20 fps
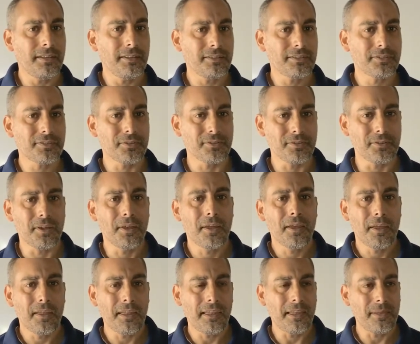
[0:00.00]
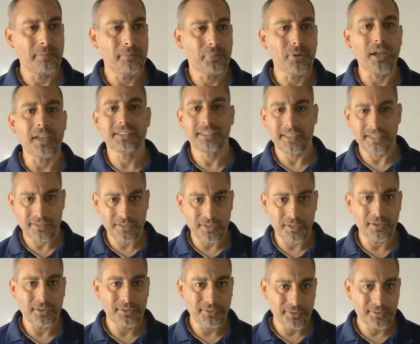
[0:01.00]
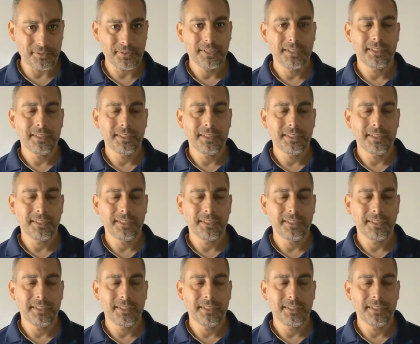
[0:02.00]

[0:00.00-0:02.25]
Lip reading: a certain process to go through